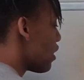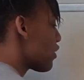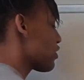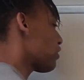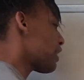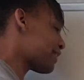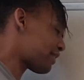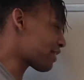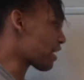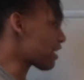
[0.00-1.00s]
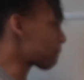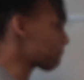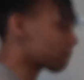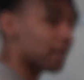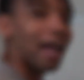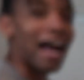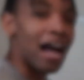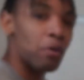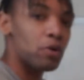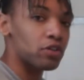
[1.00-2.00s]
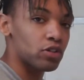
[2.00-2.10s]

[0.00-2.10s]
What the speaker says: So let's say I were